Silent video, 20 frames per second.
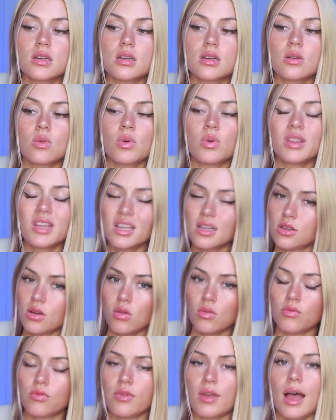when they
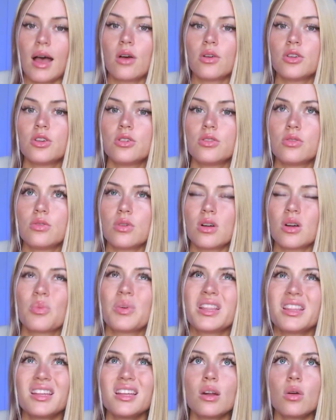don't value or
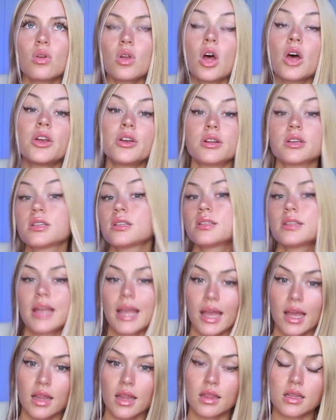when they don't
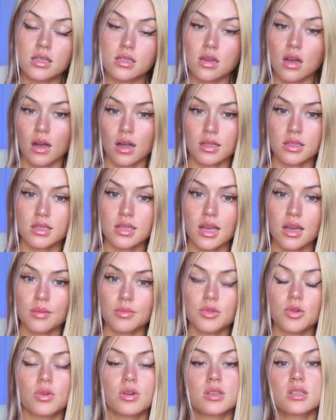understand this concept
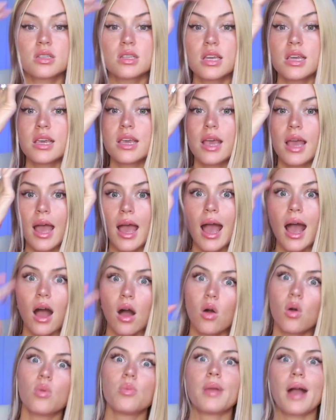or see
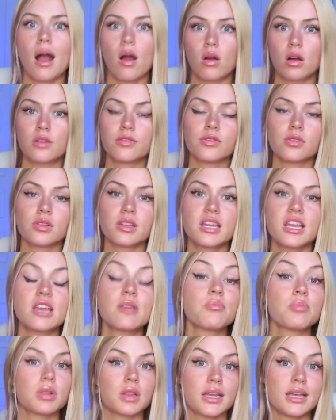how powerfully
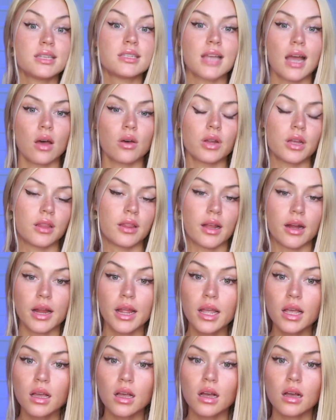it plays out in their
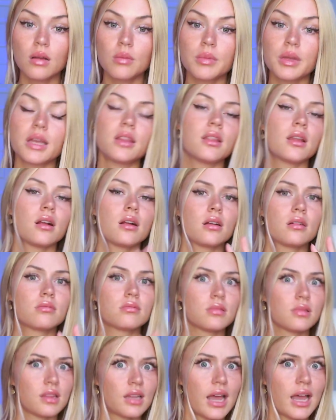income, in their
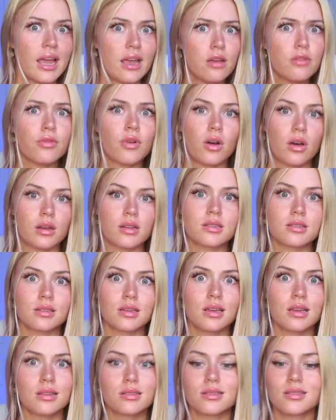life, honestly,
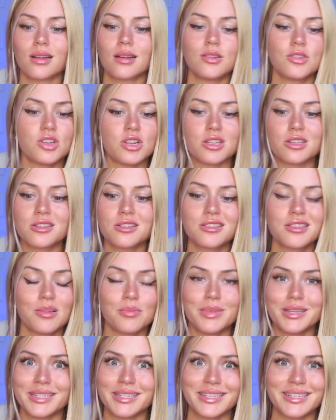it's not just the
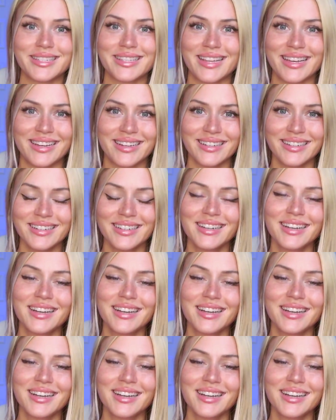business thing,